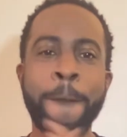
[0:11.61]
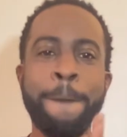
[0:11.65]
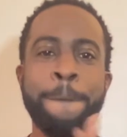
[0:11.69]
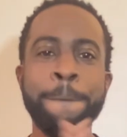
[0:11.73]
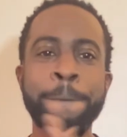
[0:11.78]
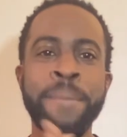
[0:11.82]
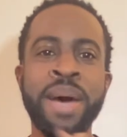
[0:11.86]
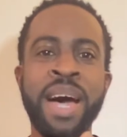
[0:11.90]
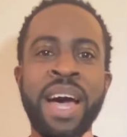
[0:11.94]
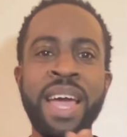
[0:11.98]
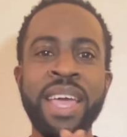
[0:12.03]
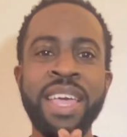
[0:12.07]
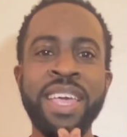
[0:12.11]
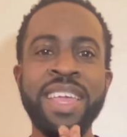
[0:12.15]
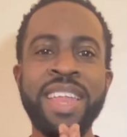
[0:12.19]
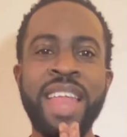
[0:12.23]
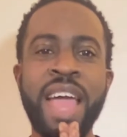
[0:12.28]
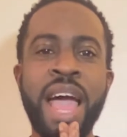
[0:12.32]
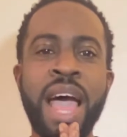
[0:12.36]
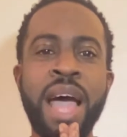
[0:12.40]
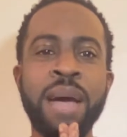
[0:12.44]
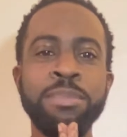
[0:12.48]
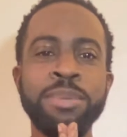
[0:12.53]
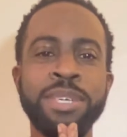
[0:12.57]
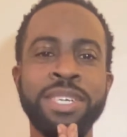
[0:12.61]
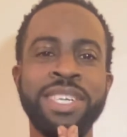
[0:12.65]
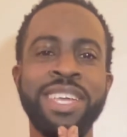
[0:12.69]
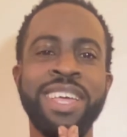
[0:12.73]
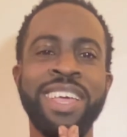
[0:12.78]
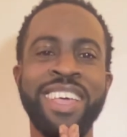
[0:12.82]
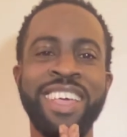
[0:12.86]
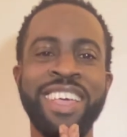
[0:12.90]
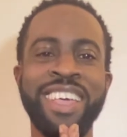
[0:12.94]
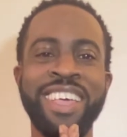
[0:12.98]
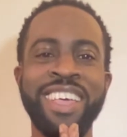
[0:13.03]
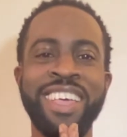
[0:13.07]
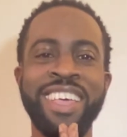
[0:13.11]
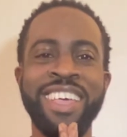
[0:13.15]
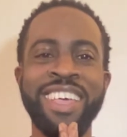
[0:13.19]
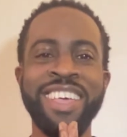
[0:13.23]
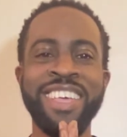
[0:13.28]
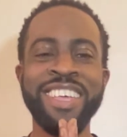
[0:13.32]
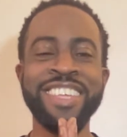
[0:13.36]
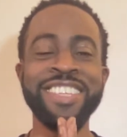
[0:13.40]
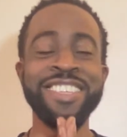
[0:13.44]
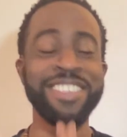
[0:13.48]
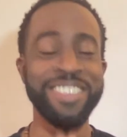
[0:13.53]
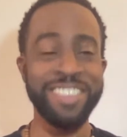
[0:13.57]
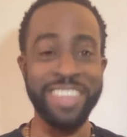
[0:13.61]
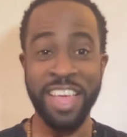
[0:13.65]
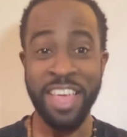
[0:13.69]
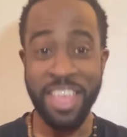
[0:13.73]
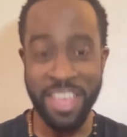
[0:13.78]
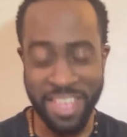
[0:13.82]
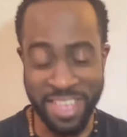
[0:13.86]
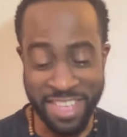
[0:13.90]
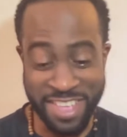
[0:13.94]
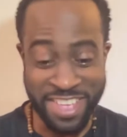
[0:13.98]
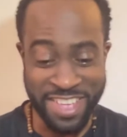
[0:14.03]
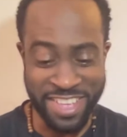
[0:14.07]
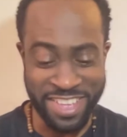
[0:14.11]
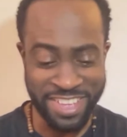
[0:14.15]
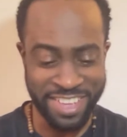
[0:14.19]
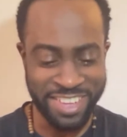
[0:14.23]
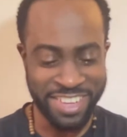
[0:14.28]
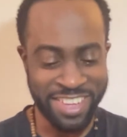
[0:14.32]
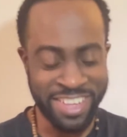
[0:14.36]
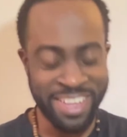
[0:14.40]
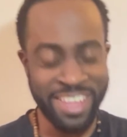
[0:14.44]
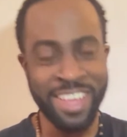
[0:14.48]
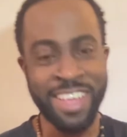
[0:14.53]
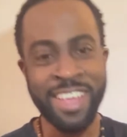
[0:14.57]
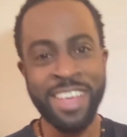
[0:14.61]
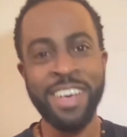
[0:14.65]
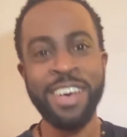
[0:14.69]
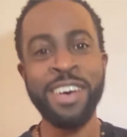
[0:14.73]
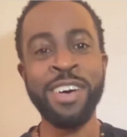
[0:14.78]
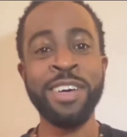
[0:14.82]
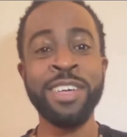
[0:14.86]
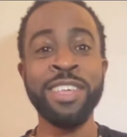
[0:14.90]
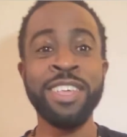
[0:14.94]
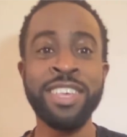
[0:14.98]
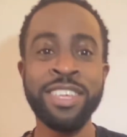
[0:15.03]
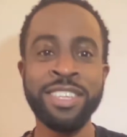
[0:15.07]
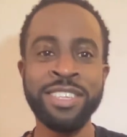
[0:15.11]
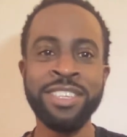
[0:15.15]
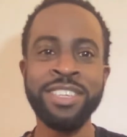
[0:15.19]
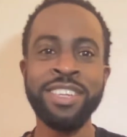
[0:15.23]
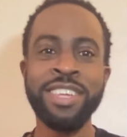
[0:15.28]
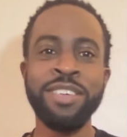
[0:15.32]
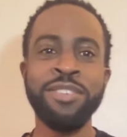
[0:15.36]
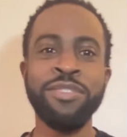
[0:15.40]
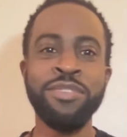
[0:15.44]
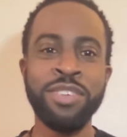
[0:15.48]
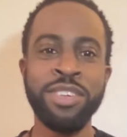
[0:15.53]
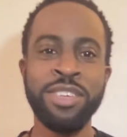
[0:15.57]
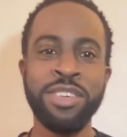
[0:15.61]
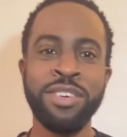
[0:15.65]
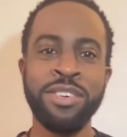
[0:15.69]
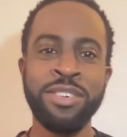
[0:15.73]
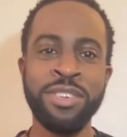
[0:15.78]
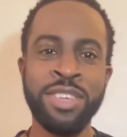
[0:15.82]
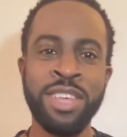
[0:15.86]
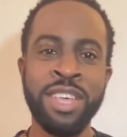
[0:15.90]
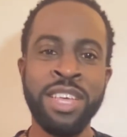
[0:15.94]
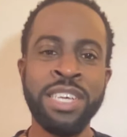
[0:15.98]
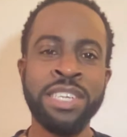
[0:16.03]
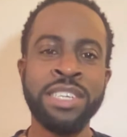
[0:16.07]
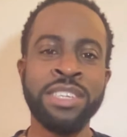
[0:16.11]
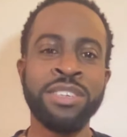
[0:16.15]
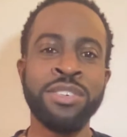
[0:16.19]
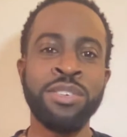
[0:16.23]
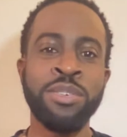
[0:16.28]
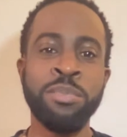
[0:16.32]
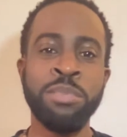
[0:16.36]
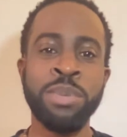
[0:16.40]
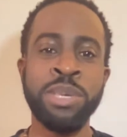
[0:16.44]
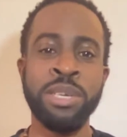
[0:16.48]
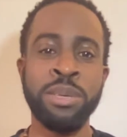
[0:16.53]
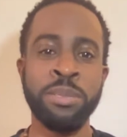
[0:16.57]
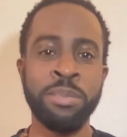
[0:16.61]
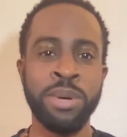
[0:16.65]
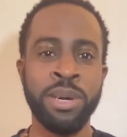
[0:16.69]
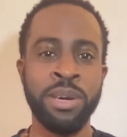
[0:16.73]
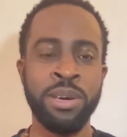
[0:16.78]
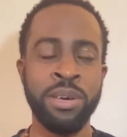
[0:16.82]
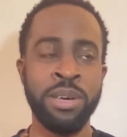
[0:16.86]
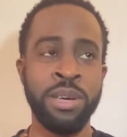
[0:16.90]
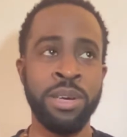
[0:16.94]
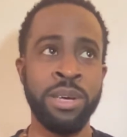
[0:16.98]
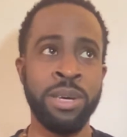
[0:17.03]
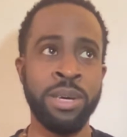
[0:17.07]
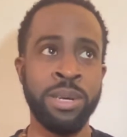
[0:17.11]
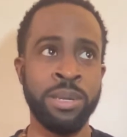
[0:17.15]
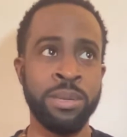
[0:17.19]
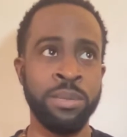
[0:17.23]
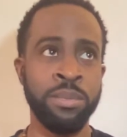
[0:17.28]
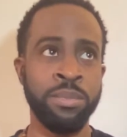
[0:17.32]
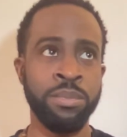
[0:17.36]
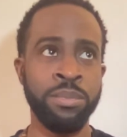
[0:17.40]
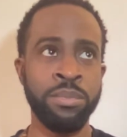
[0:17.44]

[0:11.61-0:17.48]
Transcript: Buying options. Yeah, today's video is gonna be about